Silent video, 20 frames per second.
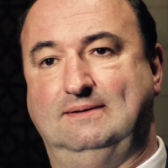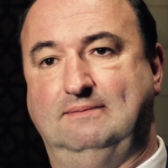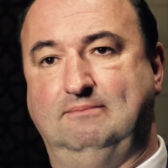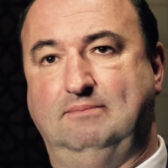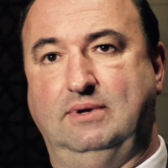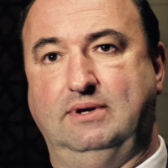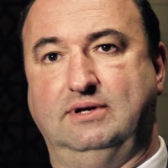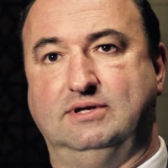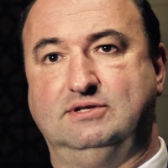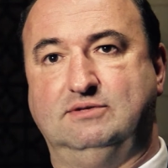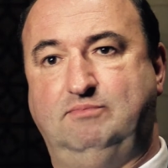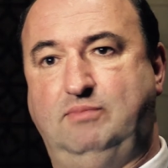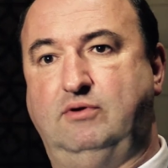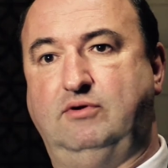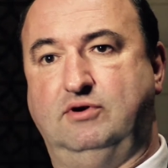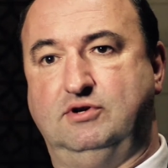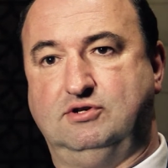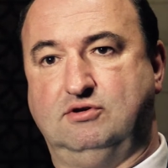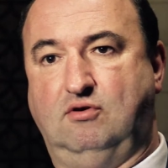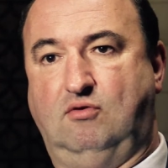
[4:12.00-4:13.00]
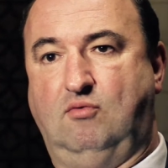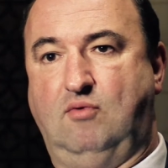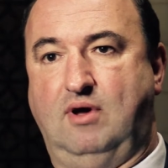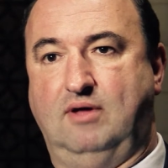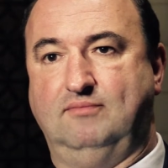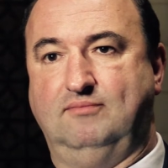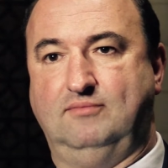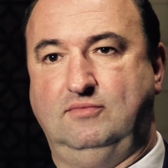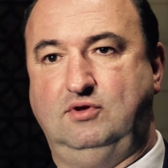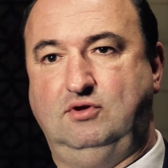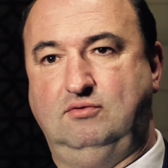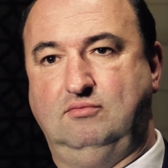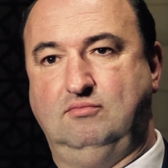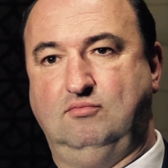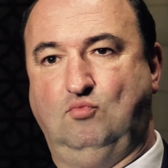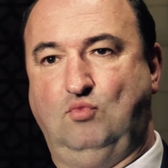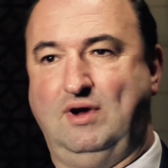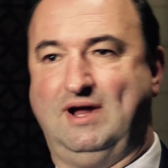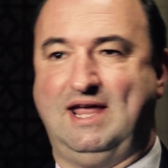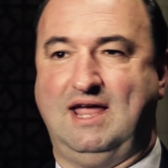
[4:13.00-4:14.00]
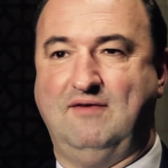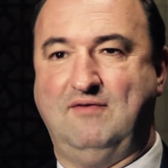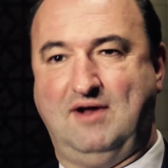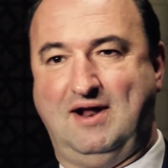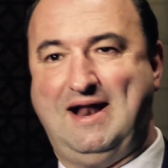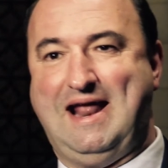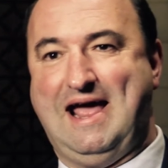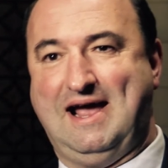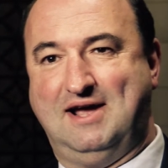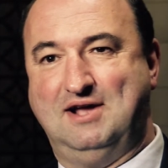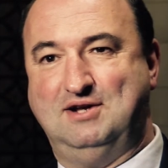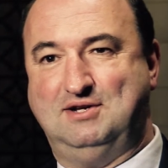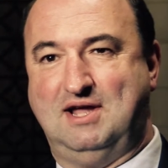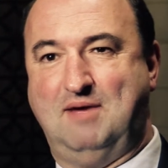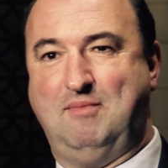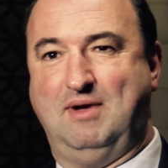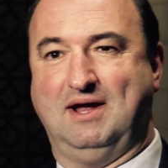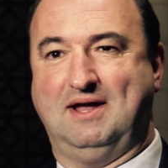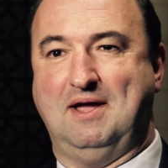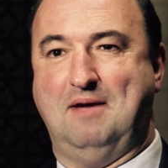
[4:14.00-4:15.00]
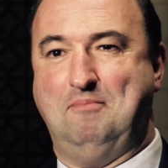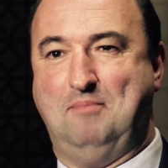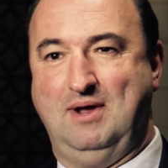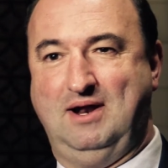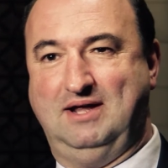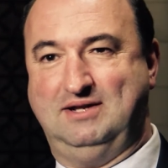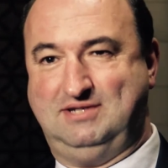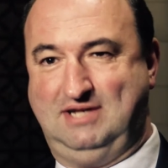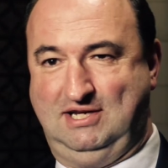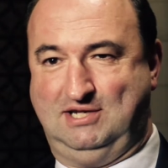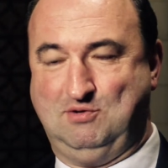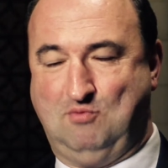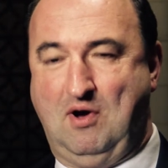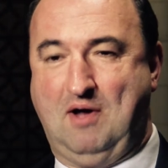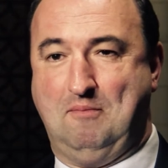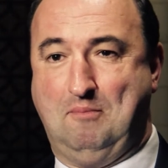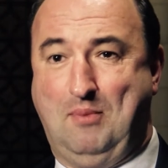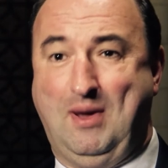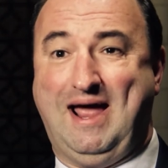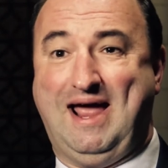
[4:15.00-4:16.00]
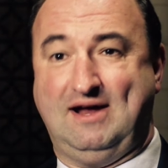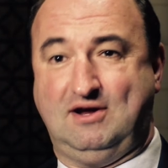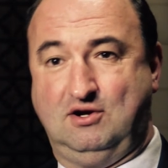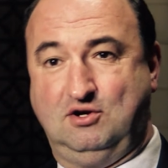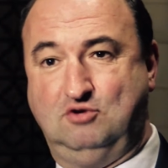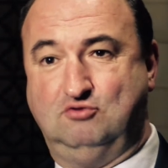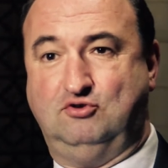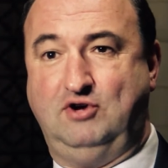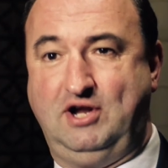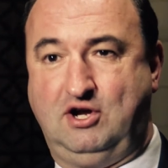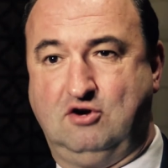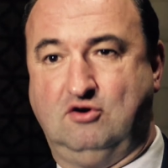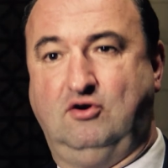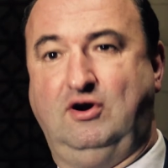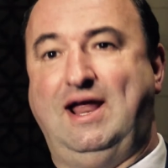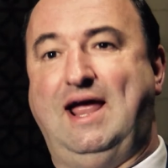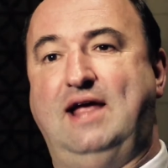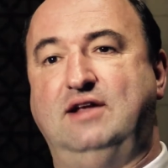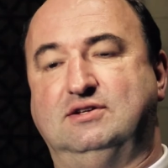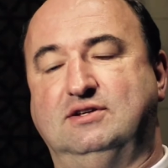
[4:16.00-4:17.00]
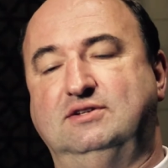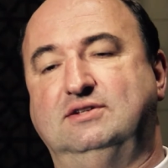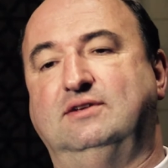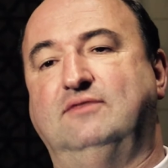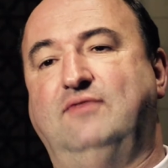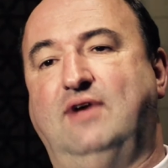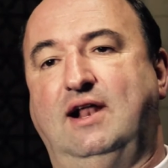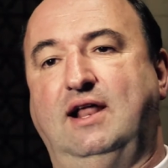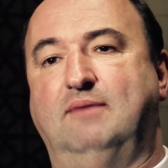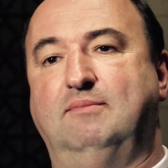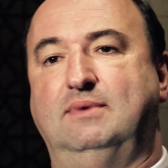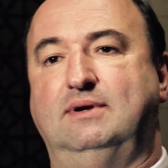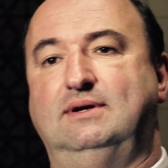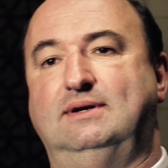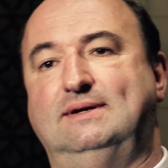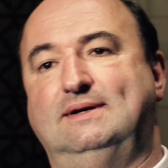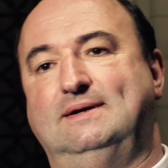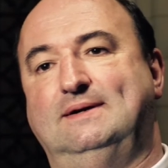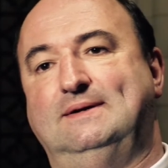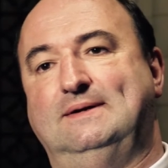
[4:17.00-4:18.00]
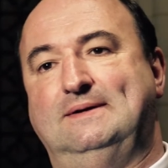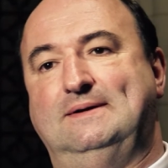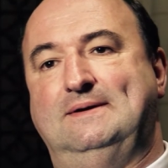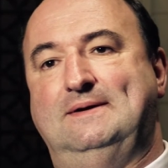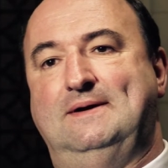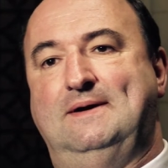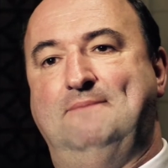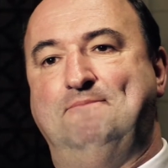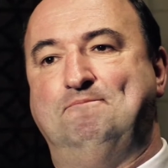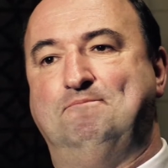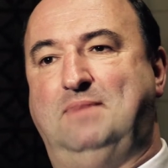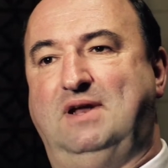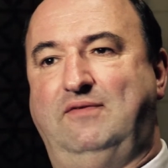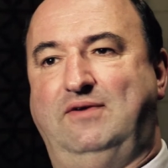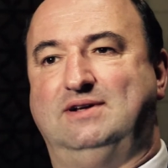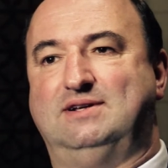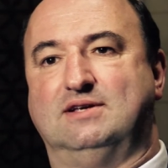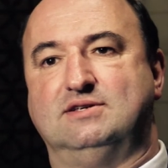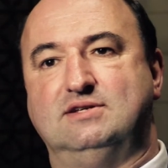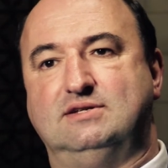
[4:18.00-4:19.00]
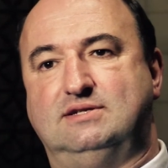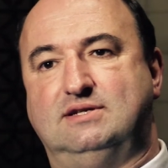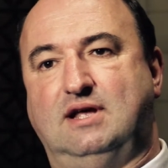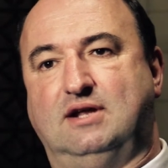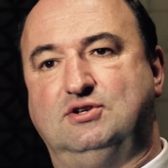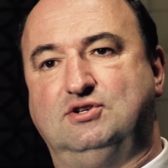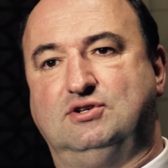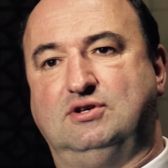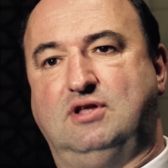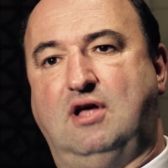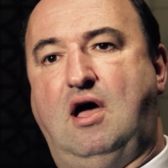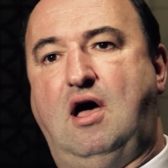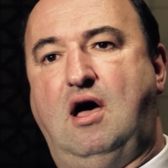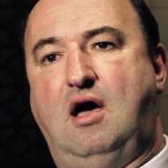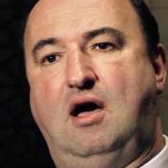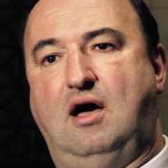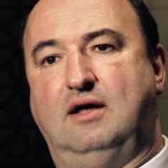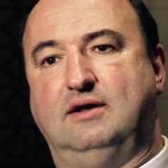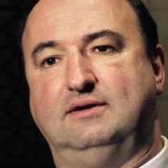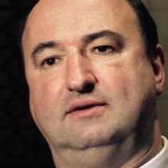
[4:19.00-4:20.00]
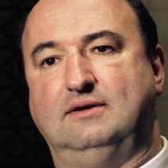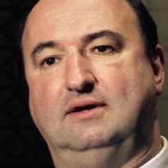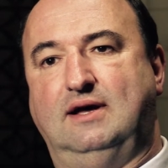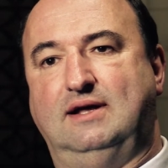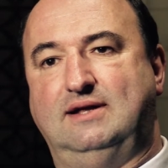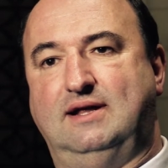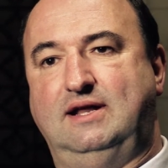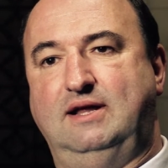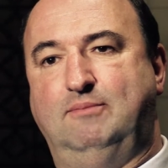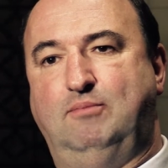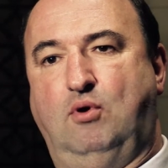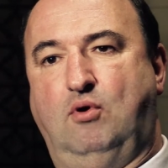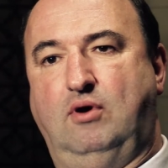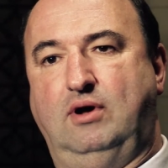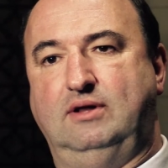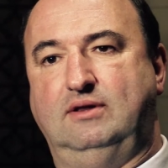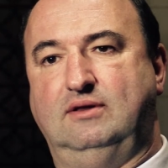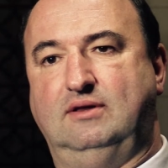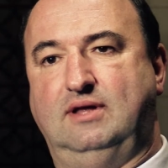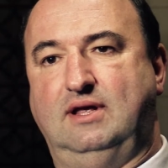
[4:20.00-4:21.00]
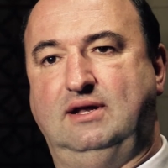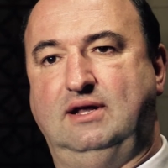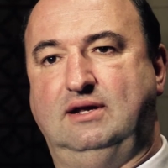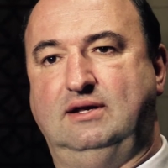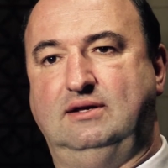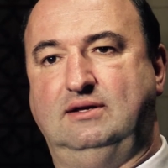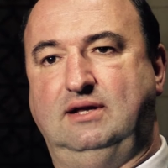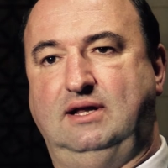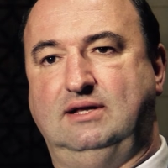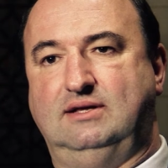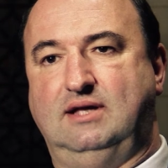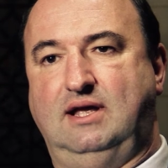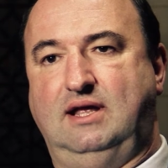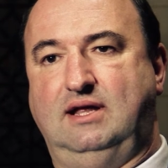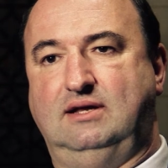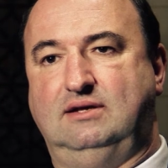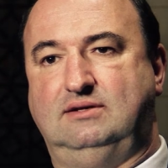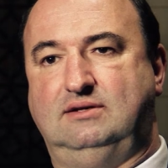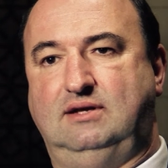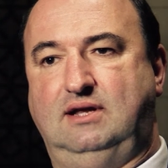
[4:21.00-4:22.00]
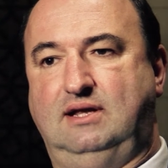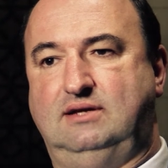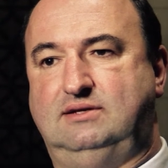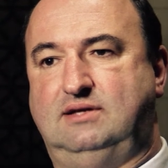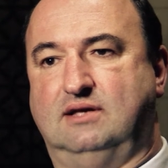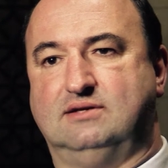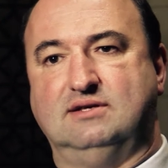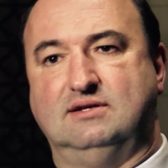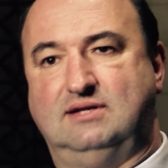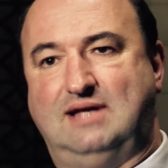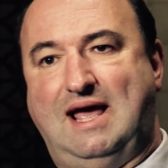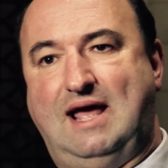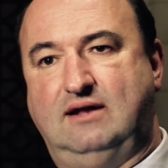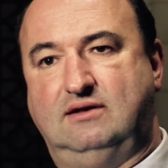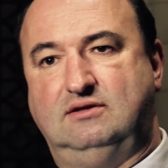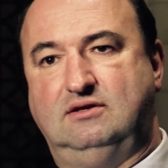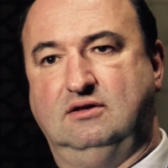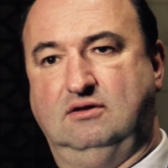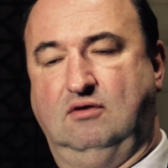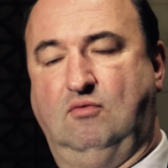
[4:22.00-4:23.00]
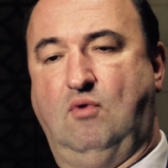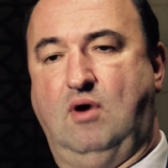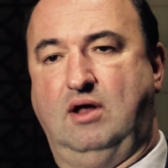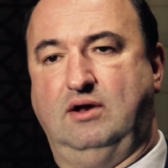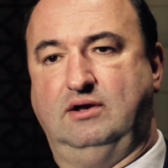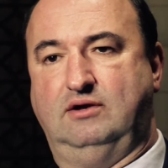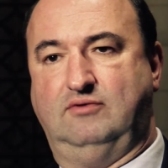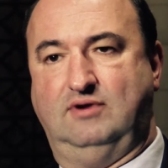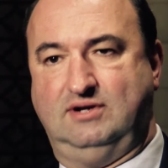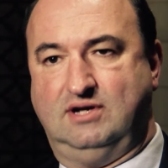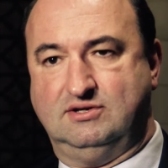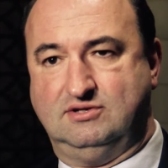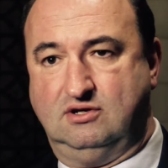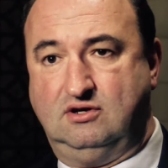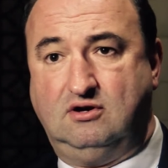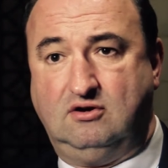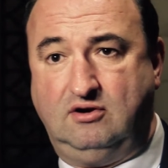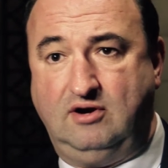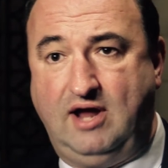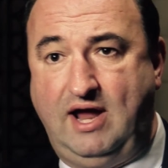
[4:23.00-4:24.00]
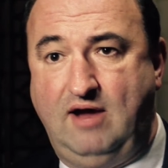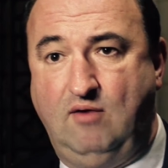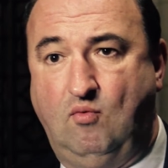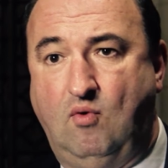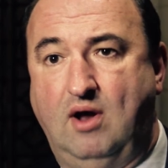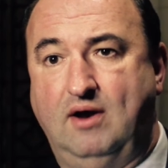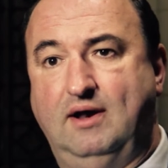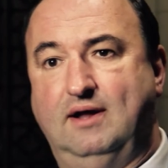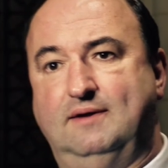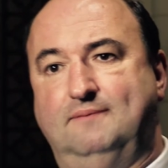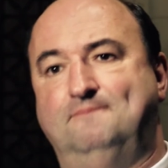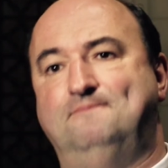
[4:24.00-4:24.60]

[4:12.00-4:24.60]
but a spiritual one. We're given an academic ability to unpack and recreate and develop. But if it doesn't touch the heart at any point, then it doesn't add to the wonder, it doesn't create wonder.